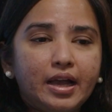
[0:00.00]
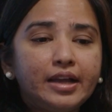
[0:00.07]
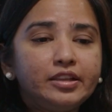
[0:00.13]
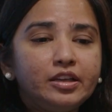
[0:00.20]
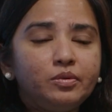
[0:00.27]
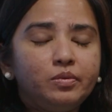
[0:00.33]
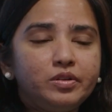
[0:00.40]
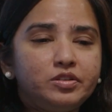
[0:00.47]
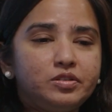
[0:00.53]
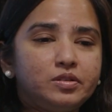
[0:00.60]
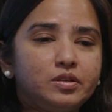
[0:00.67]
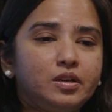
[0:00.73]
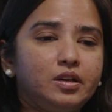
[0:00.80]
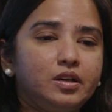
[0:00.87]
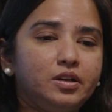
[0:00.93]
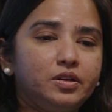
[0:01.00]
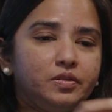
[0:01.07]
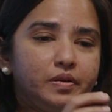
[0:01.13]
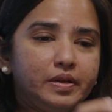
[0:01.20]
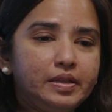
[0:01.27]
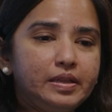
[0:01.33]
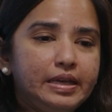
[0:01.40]
I think what's uh,
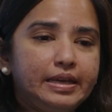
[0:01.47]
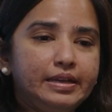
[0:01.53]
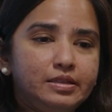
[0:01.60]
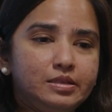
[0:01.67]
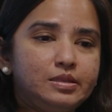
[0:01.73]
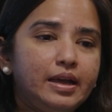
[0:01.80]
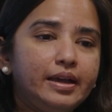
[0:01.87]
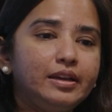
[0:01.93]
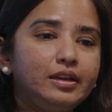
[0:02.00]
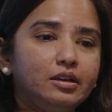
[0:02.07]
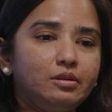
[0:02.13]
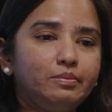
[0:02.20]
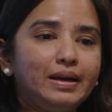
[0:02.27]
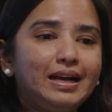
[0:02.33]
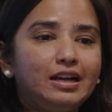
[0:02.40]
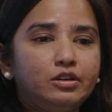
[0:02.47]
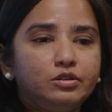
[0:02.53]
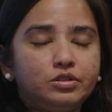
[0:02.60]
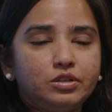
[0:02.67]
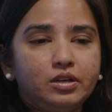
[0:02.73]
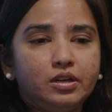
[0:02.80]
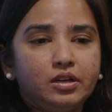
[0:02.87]
really exciting
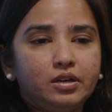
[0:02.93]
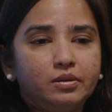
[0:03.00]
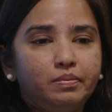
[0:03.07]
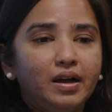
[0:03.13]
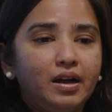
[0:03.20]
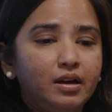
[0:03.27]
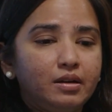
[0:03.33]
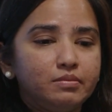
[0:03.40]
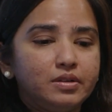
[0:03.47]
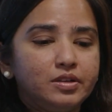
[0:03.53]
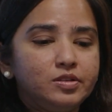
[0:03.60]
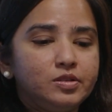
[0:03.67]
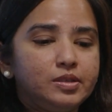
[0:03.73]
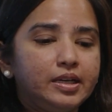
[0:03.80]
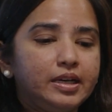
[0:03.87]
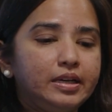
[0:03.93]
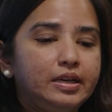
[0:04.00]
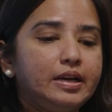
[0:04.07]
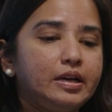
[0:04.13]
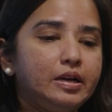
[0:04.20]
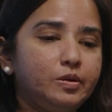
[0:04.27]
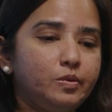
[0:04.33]
about uh, PaLM is that
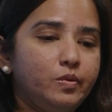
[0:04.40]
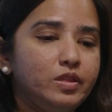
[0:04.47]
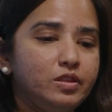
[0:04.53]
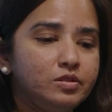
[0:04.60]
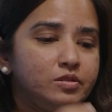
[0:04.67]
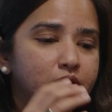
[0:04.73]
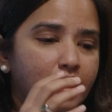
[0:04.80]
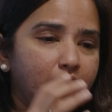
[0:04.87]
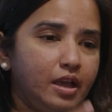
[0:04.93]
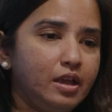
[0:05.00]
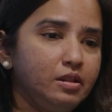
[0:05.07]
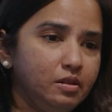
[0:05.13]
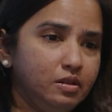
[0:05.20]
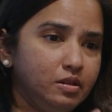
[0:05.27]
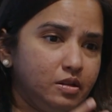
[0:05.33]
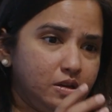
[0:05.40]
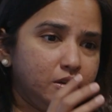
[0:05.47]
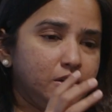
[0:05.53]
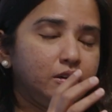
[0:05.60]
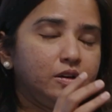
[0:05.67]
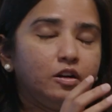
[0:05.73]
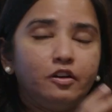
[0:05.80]
with the scale
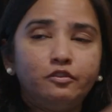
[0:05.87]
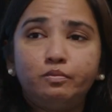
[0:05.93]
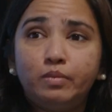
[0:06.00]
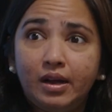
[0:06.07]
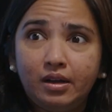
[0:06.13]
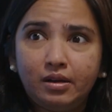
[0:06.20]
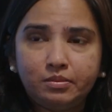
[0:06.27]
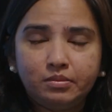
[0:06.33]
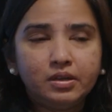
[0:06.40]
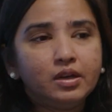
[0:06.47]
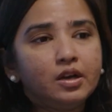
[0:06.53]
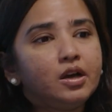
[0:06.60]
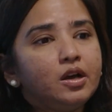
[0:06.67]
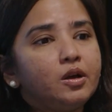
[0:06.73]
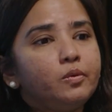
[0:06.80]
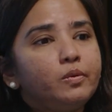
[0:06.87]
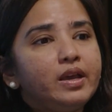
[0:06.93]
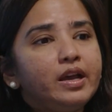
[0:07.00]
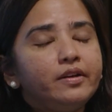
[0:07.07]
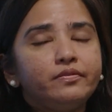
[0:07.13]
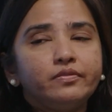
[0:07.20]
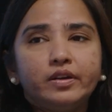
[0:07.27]
uh, of PaLM, we
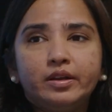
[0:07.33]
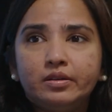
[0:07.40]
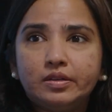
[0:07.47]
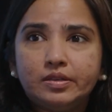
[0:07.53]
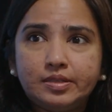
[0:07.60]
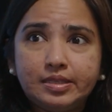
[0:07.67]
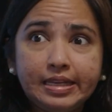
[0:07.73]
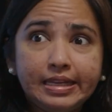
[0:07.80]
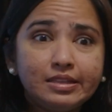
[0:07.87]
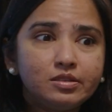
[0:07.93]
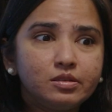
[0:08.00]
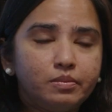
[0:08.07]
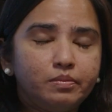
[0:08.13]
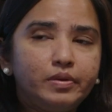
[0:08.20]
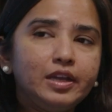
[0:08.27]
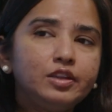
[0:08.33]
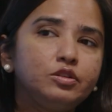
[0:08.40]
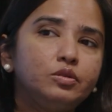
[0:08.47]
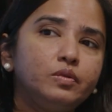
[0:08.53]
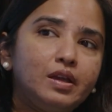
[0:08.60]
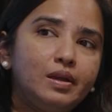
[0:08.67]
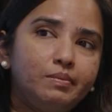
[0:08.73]
have seen some
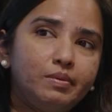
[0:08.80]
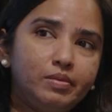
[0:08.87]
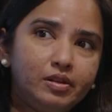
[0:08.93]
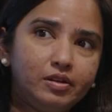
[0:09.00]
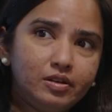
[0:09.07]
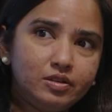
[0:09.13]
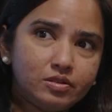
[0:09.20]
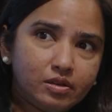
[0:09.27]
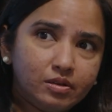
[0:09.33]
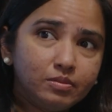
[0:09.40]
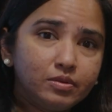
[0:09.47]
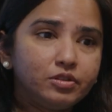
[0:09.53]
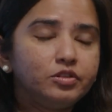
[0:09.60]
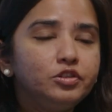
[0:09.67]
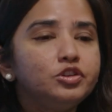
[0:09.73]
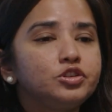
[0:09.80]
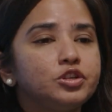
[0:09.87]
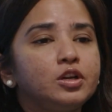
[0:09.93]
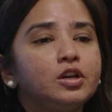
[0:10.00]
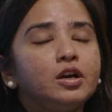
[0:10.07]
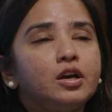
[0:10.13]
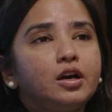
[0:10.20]
breakthrough capabilities emerge.
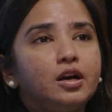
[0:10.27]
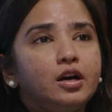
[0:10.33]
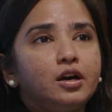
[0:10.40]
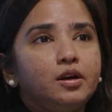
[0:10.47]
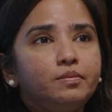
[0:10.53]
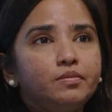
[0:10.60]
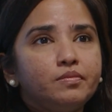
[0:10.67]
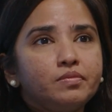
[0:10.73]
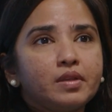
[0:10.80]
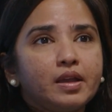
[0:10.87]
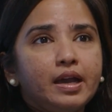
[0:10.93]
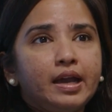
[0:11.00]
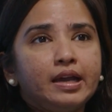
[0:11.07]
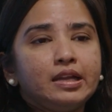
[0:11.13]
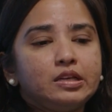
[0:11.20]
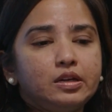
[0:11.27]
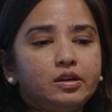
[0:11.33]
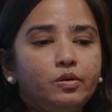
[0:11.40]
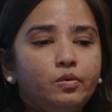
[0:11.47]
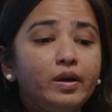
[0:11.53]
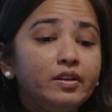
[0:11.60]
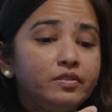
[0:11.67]
Uh, and
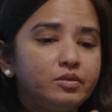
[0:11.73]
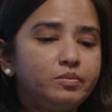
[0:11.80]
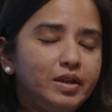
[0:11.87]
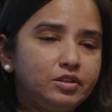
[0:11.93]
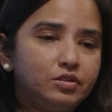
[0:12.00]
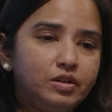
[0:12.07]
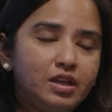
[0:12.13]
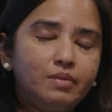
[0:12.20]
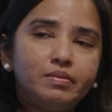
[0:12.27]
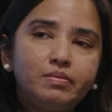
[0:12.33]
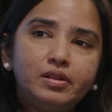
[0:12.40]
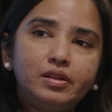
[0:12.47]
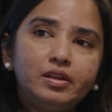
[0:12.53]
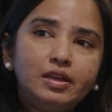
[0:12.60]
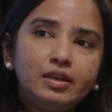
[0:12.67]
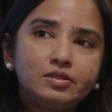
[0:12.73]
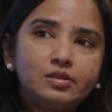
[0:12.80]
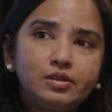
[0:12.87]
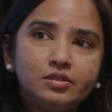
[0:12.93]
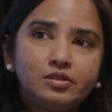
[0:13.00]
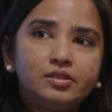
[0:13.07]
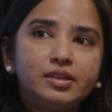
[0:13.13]
one of the breakthrough capabilities
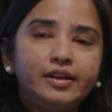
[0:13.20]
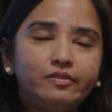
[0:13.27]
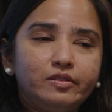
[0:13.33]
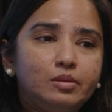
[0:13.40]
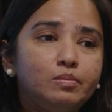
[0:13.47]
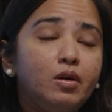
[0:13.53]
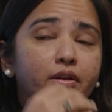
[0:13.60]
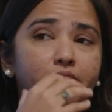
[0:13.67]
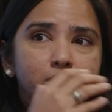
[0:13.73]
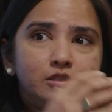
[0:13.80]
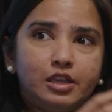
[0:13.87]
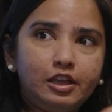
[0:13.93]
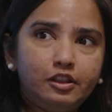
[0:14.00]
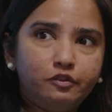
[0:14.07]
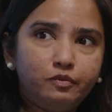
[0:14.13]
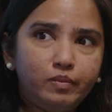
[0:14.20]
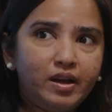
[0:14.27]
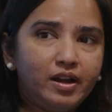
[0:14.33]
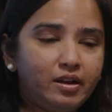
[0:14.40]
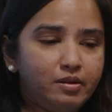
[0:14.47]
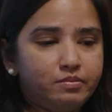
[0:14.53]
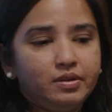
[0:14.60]
is that with the model scale of
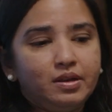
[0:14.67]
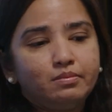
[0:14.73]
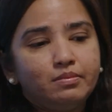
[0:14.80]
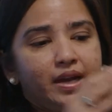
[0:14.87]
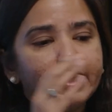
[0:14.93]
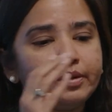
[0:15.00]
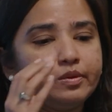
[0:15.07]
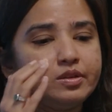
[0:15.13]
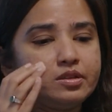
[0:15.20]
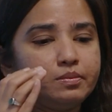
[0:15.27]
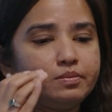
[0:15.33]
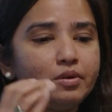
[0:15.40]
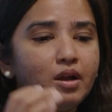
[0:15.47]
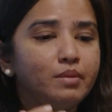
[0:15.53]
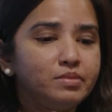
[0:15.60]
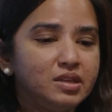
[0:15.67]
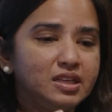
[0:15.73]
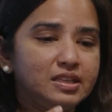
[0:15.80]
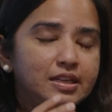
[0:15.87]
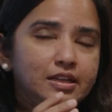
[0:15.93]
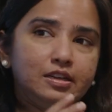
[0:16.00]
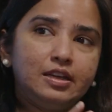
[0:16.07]
PaLM combined with some prompting
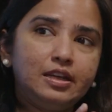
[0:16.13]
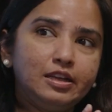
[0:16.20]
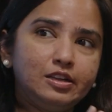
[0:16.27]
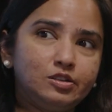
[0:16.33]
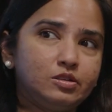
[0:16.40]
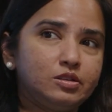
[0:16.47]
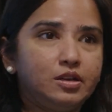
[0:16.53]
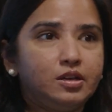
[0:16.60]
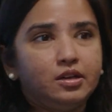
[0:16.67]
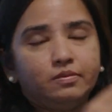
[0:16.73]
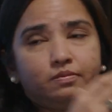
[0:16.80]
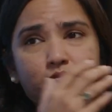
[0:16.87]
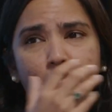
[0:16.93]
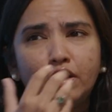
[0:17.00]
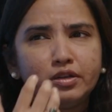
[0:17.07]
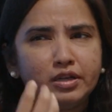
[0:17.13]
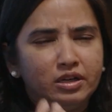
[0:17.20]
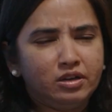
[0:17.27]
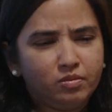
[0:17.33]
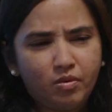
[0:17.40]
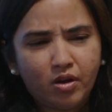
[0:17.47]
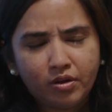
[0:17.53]
techniques um, called
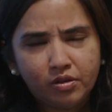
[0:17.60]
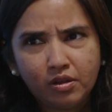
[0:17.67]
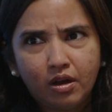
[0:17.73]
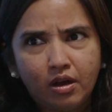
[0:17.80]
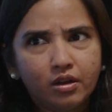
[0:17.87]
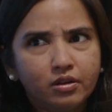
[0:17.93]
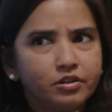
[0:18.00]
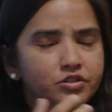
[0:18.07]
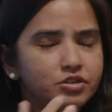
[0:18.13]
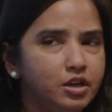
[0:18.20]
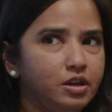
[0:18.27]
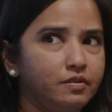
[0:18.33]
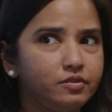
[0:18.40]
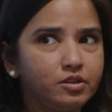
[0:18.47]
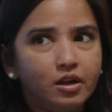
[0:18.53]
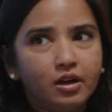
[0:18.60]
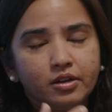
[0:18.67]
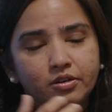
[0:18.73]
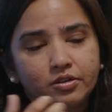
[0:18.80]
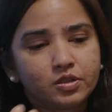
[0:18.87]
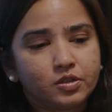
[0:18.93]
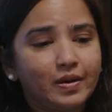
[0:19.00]
inner monologue or chain of thought
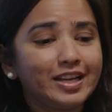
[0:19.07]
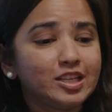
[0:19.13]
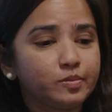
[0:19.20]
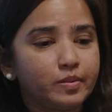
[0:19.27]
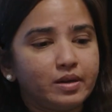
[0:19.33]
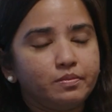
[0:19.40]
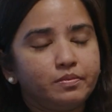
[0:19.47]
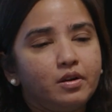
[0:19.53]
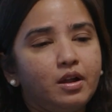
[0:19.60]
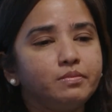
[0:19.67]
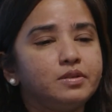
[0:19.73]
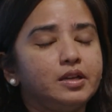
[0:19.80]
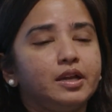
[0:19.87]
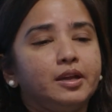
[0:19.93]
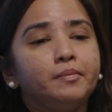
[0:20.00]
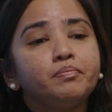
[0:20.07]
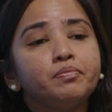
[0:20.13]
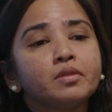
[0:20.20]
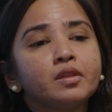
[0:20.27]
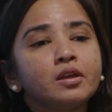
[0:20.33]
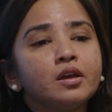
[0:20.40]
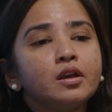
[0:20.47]
or scratchpad prompting,
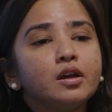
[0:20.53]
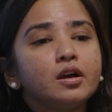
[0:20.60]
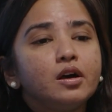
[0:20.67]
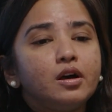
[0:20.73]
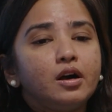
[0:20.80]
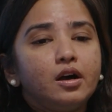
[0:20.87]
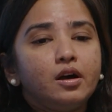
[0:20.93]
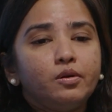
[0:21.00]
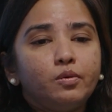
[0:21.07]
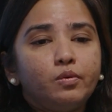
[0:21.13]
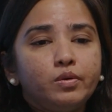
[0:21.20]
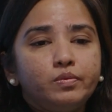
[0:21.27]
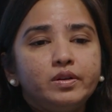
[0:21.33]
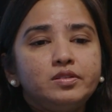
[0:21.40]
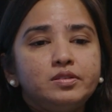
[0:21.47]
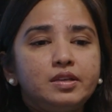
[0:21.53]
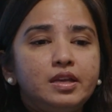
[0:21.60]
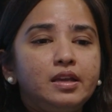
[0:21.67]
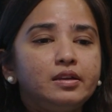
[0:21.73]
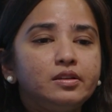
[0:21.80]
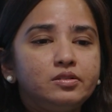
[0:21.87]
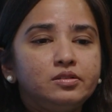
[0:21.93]
uh, what we're
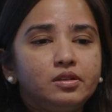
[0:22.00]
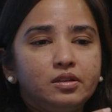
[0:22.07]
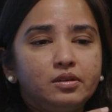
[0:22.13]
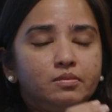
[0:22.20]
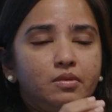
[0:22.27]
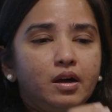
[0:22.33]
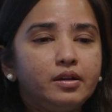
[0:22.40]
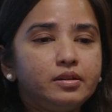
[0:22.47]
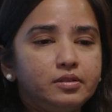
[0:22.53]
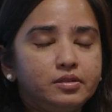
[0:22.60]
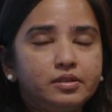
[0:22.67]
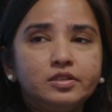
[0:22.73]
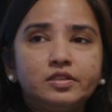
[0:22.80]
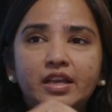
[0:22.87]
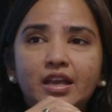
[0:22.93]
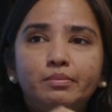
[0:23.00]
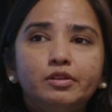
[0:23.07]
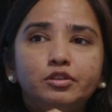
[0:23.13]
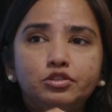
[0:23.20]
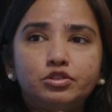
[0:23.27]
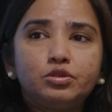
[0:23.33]
seeing is that the model is able to